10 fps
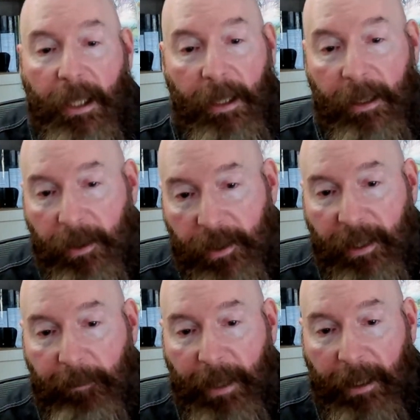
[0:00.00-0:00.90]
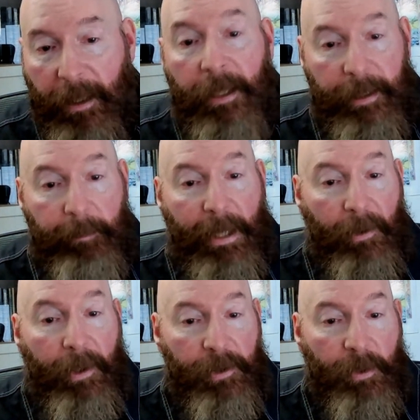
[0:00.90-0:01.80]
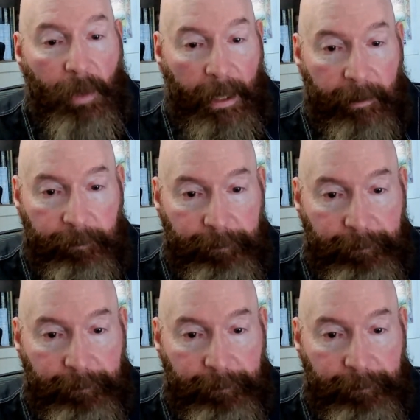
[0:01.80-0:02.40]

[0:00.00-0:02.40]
key into somebody, you better use it right.